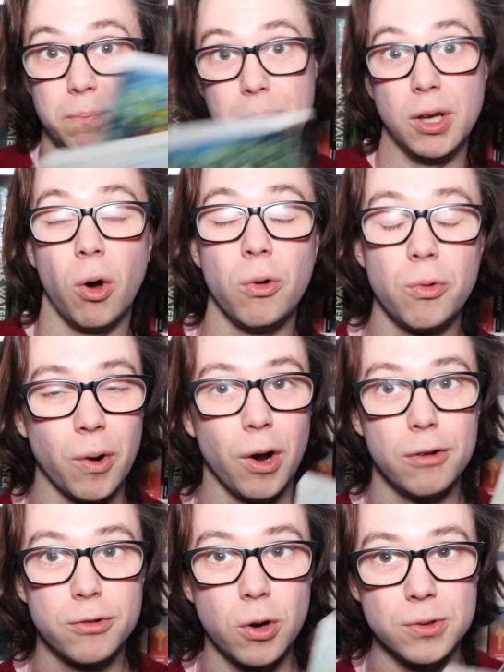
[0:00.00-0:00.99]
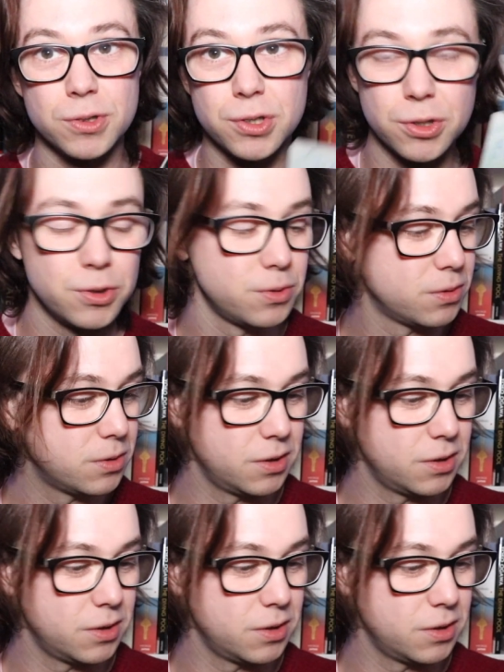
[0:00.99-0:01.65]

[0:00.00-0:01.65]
beyond where I've gotten to.